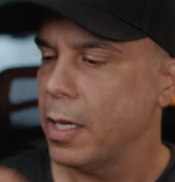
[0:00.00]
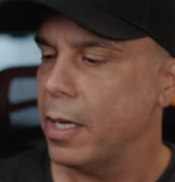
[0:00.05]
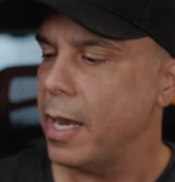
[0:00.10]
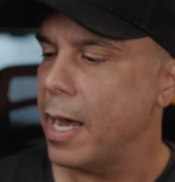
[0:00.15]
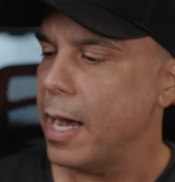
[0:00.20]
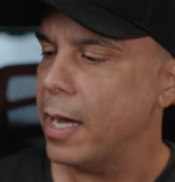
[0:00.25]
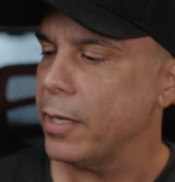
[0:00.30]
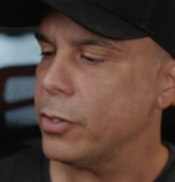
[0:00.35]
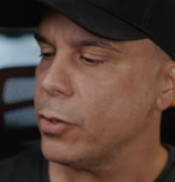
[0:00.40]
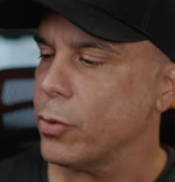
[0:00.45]

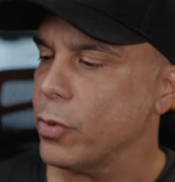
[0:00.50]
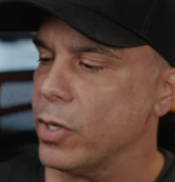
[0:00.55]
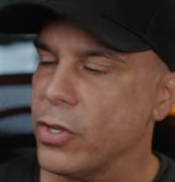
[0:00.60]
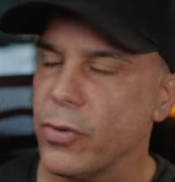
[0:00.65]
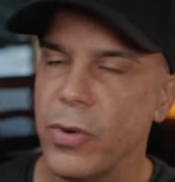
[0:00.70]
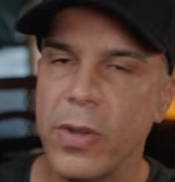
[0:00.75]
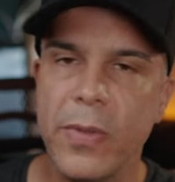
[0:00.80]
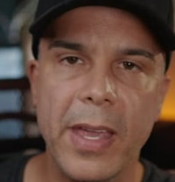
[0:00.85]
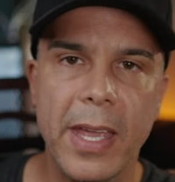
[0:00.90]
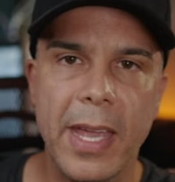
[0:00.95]
Now, to
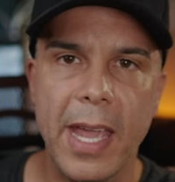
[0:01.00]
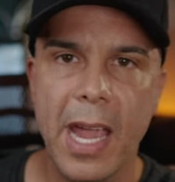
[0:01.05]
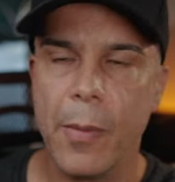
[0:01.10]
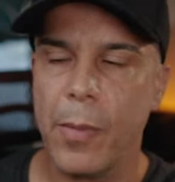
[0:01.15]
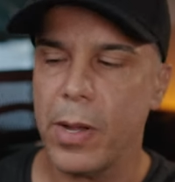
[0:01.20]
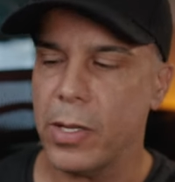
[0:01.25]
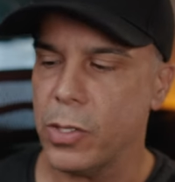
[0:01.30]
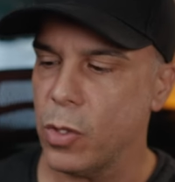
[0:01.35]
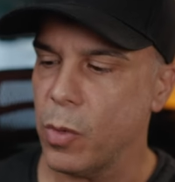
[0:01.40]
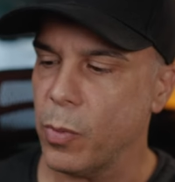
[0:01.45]
retrieve the
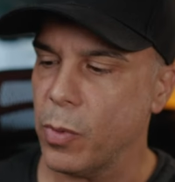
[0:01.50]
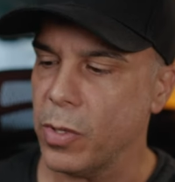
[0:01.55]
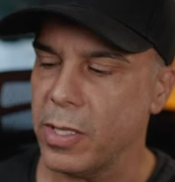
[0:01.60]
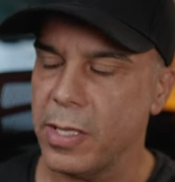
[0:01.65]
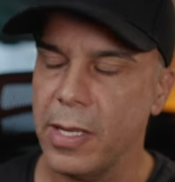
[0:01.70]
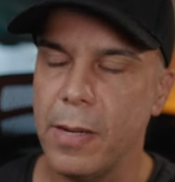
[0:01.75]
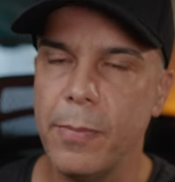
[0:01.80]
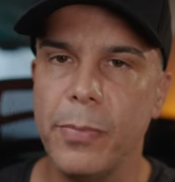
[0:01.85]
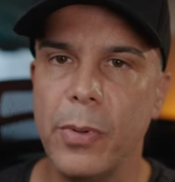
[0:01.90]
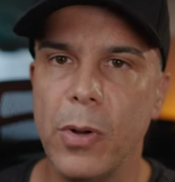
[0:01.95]
camera is super
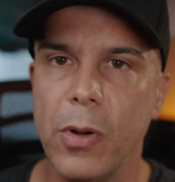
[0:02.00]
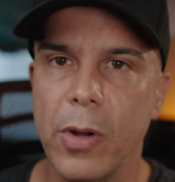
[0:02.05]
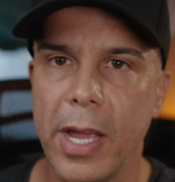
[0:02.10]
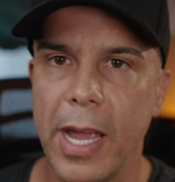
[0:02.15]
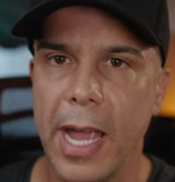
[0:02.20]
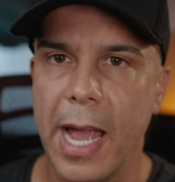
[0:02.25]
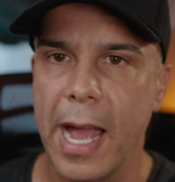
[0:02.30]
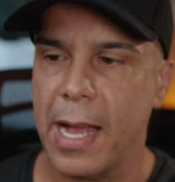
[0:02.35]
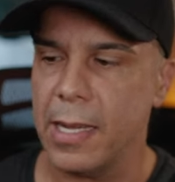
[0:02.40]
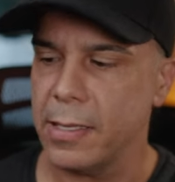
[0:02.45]
simple.
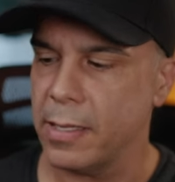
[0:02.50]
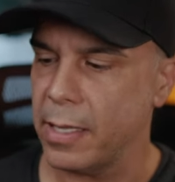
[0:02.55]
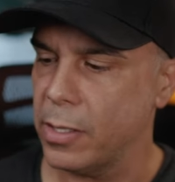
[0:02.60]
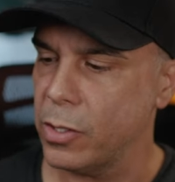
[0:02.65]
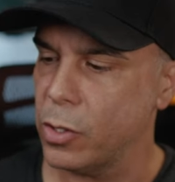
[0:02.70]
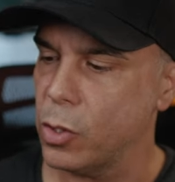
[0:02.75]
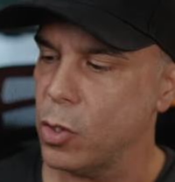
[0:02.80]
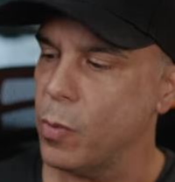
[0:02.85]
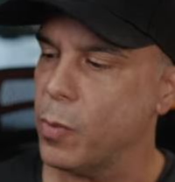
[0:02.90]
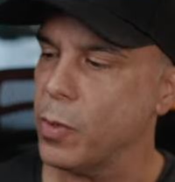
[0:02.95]
It has a
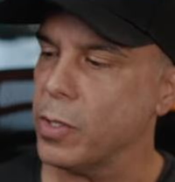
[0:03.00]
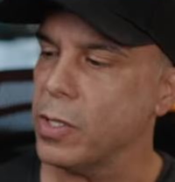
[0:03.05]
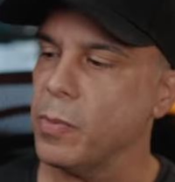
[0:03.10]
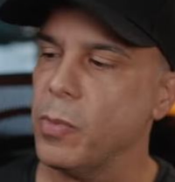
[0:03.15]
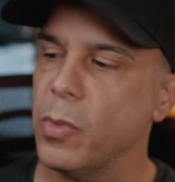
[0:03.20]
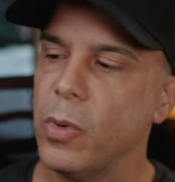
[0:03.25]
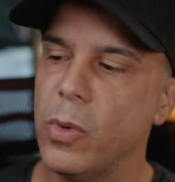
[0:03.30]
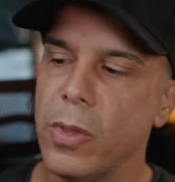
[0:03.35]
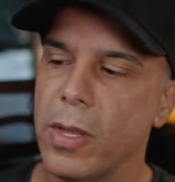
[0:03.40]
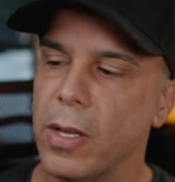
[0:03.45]
super
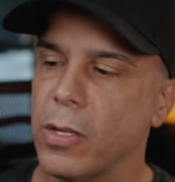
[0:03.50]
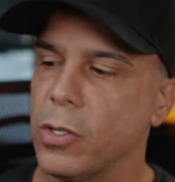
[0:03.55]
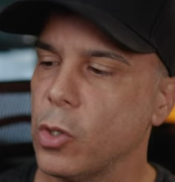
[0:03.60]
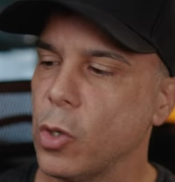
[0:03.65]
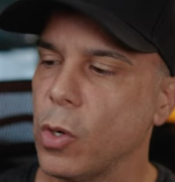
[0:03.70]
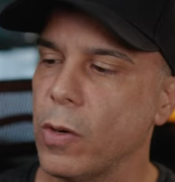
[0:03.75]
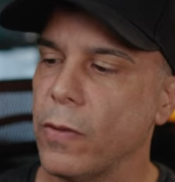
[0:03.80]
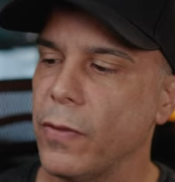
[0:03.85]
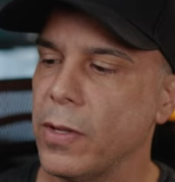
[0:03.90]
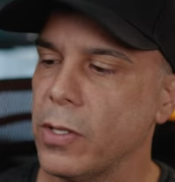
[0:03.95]
smooth
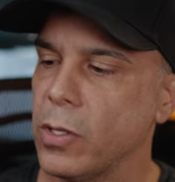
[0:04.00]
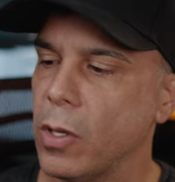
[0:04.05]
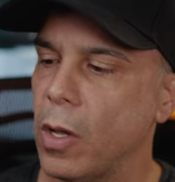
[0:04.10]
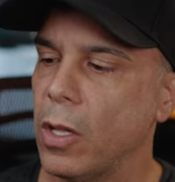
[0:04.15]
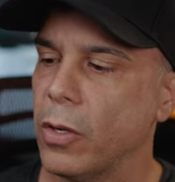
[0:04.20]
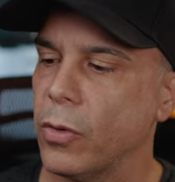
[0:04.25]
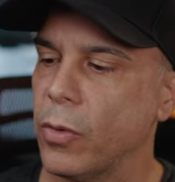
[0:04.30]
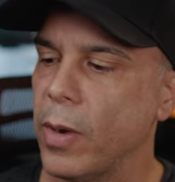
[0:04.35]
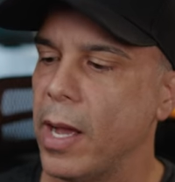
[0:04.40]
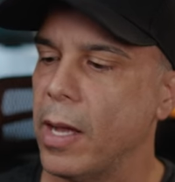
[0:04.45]
surface
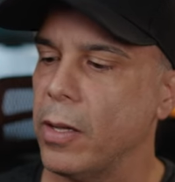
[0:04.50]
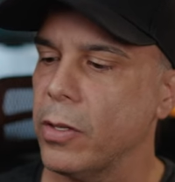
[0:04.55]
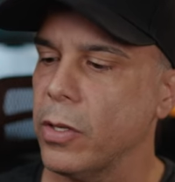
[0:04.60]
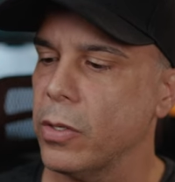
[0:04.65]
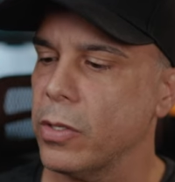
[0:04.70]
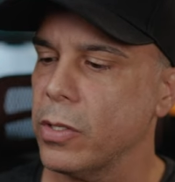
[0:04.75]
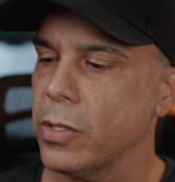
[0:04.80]
all around. You